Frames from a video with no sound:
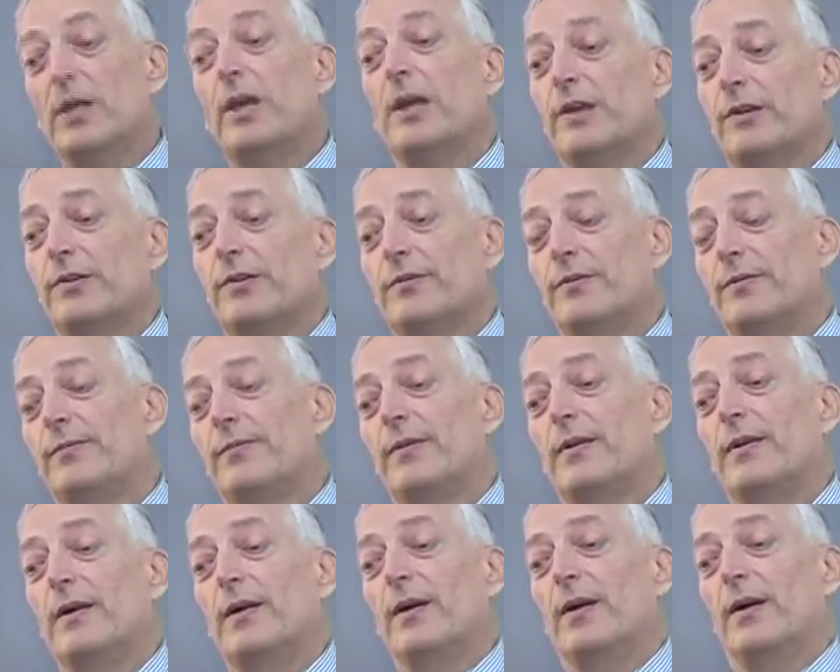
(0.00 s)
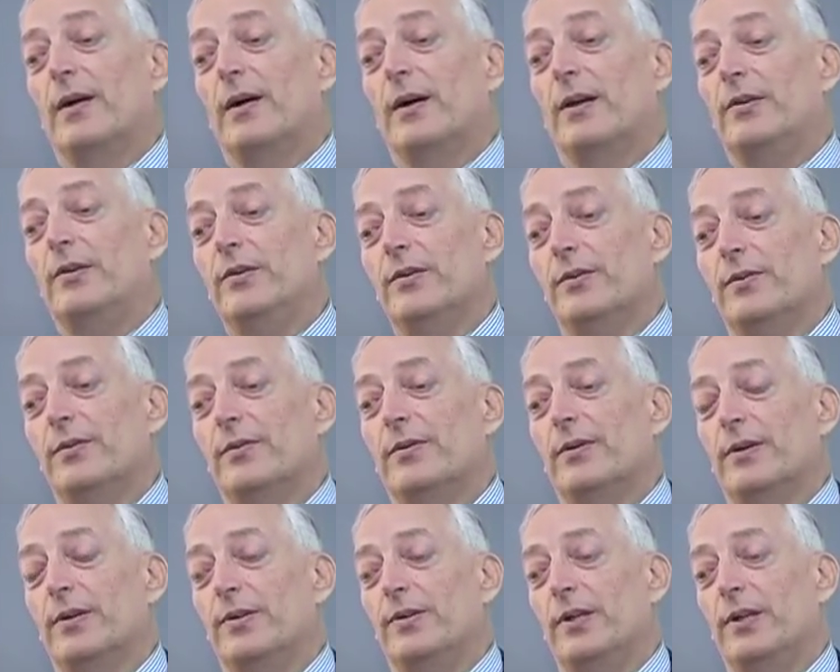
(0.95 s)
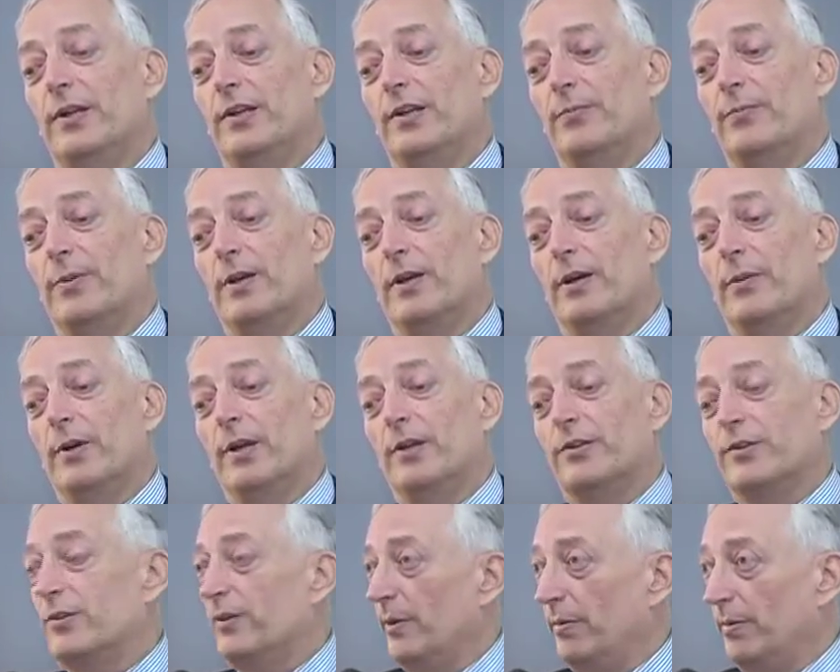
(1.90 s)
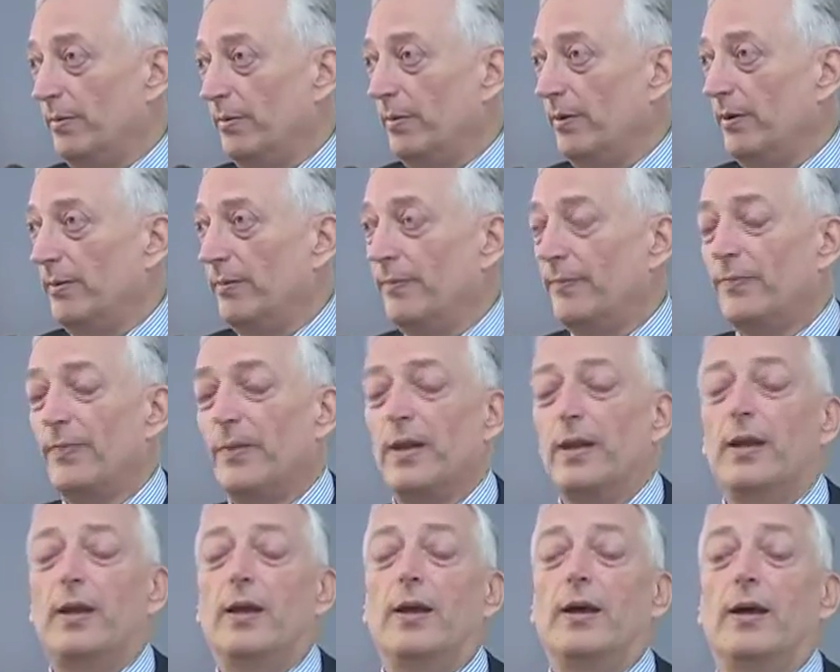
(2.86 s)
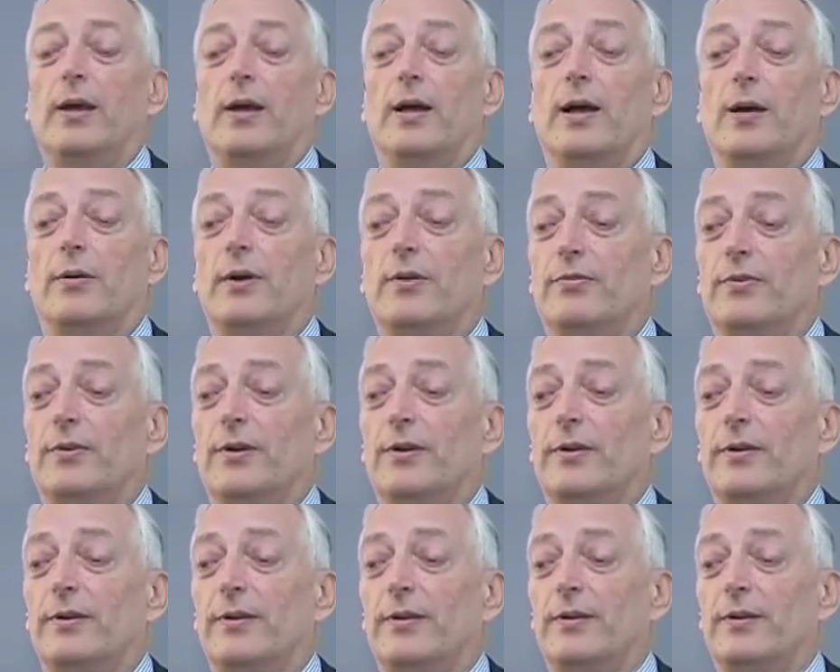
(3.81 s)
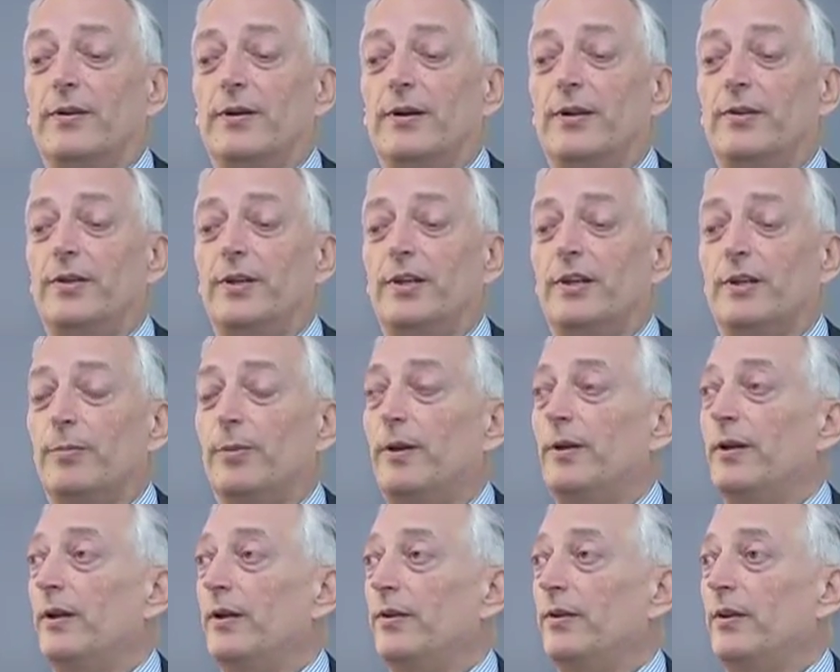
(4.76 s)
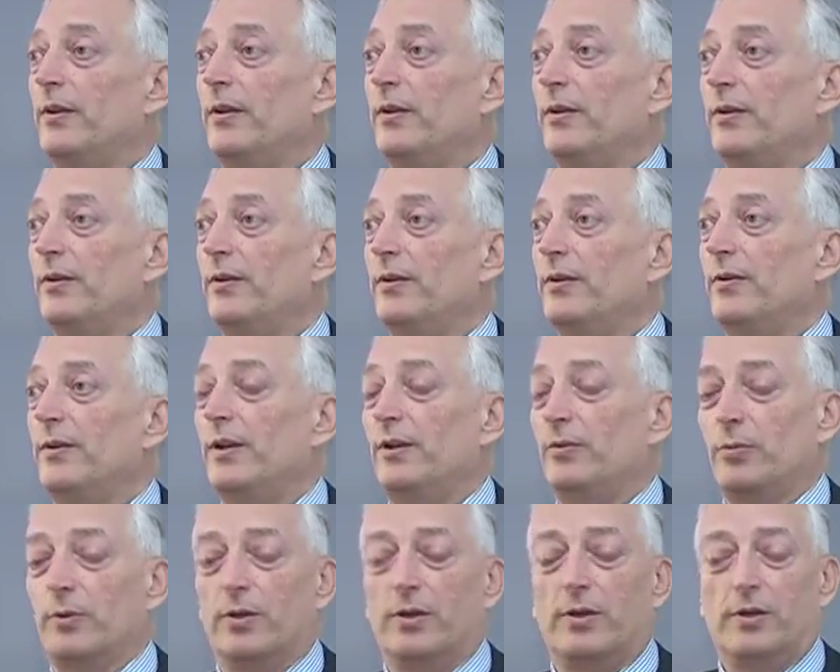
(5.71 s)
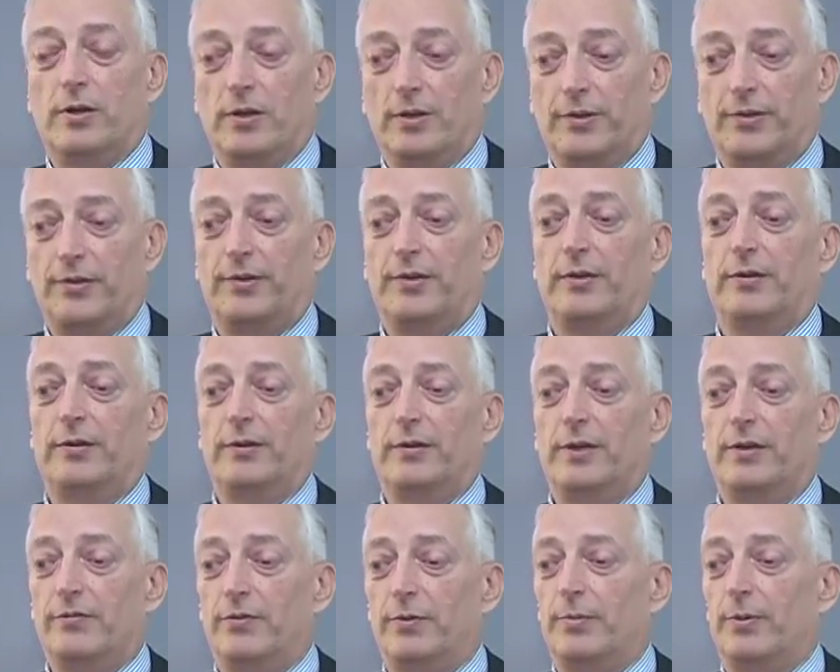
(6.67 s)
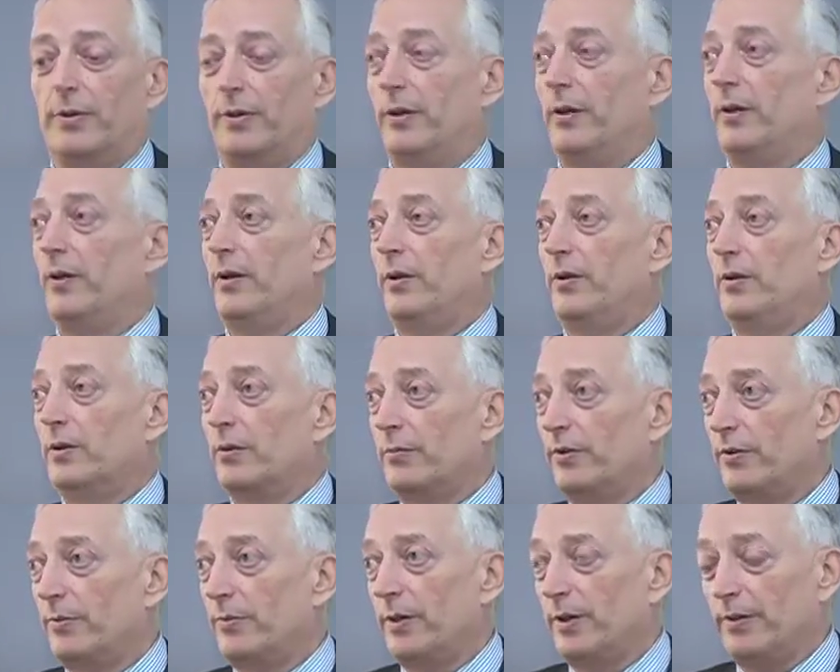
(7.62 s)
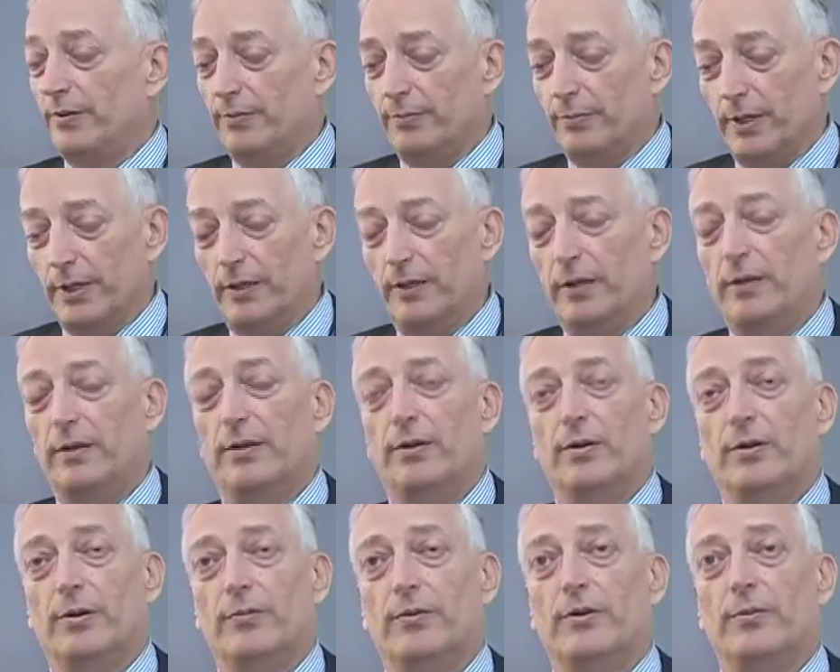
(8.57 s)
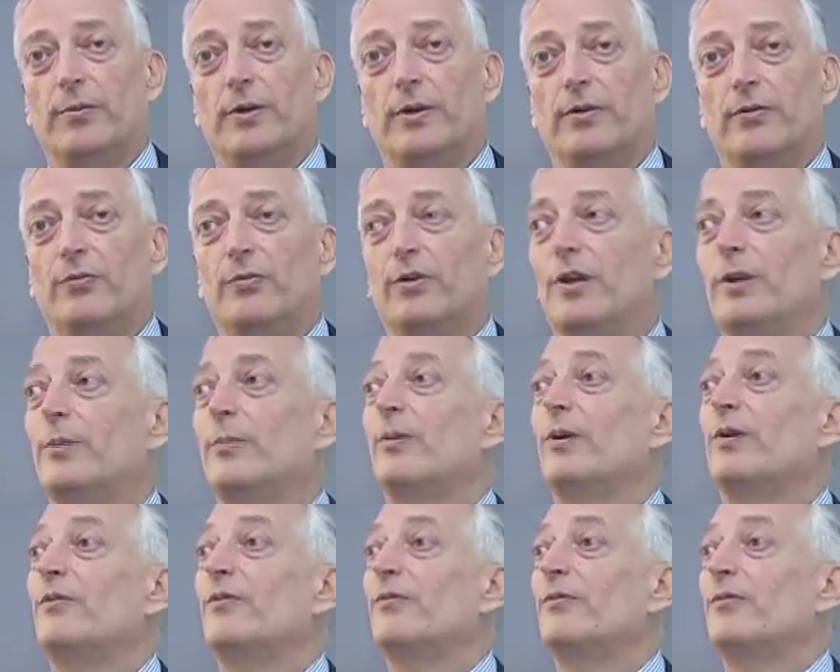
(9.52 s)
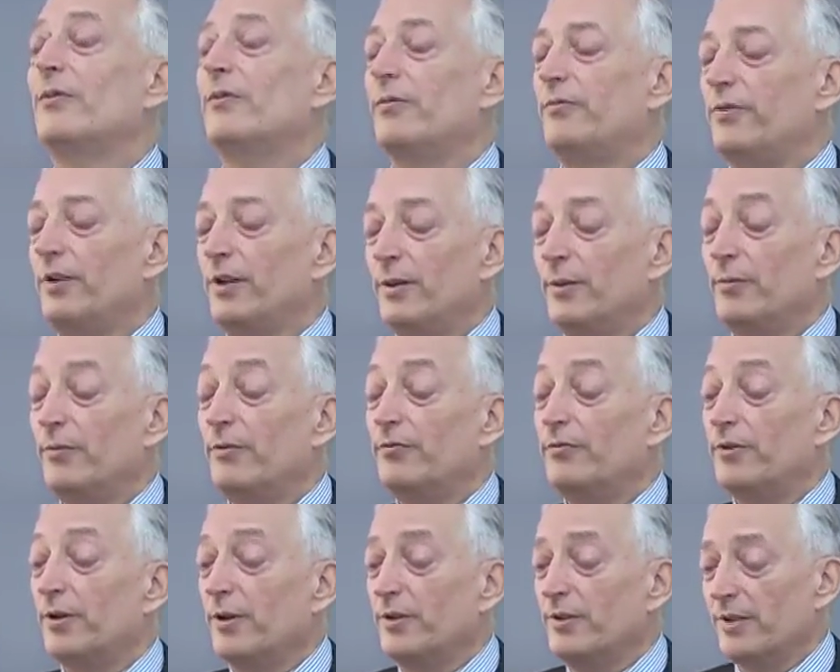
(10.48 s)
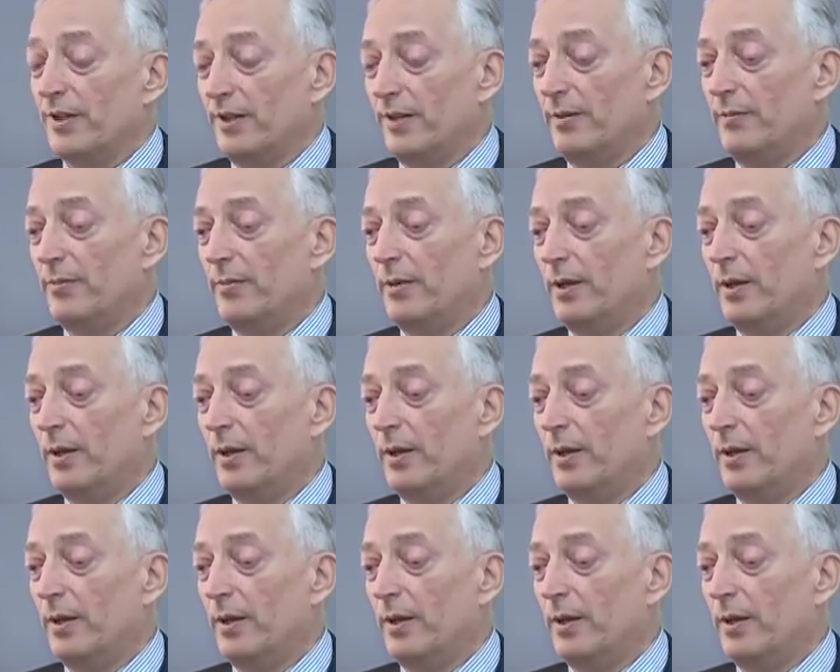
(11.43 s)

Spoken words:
Yes, I do. I think it's become unstoppable. However, I think it'll be like the EU. It will cost everybody an enormous amount of money, an enormous amount of freedom for a time.